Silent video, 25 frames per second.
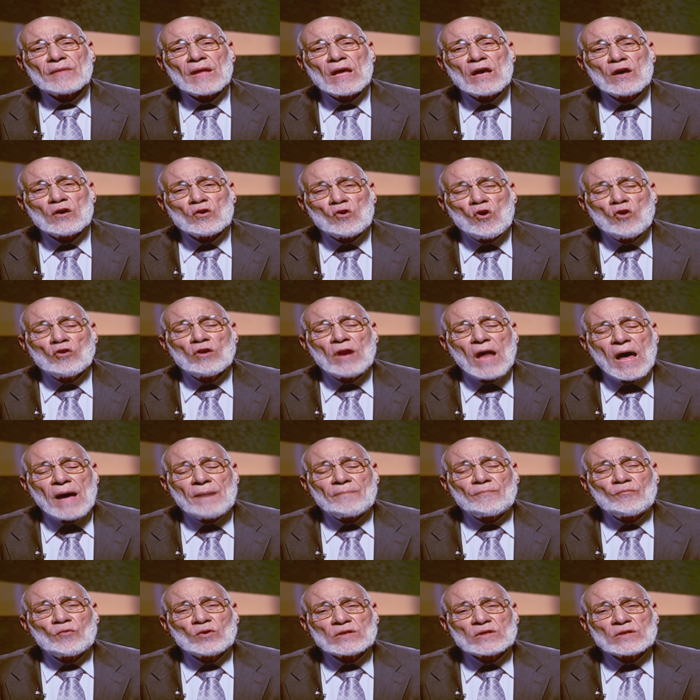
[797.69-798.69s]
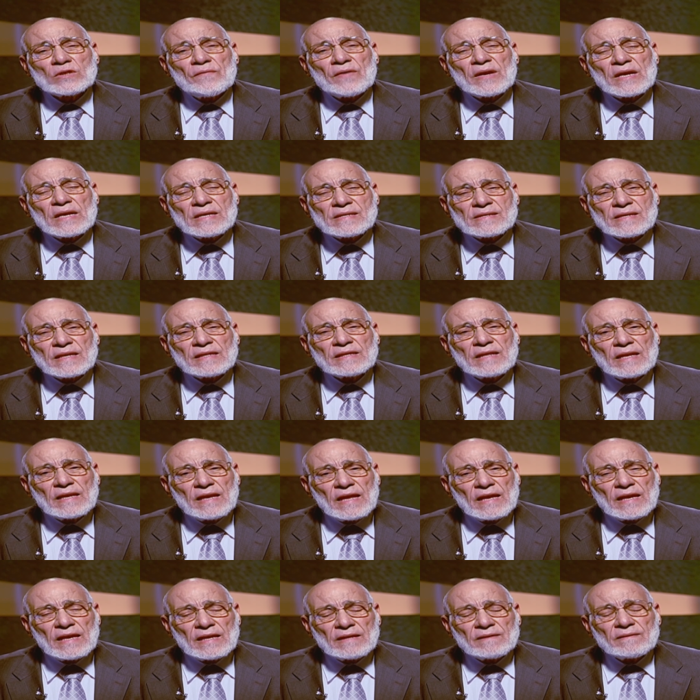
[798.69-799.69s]
roll up whatever is written
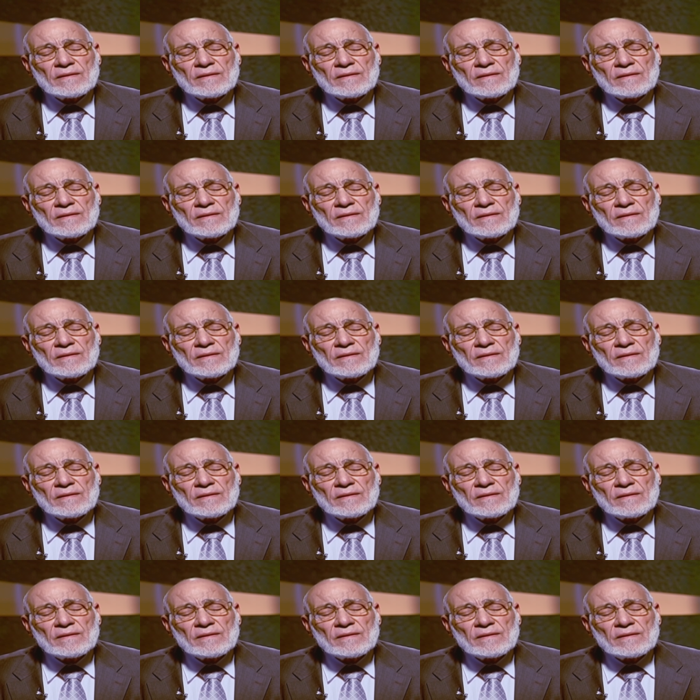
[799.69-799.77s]
in it.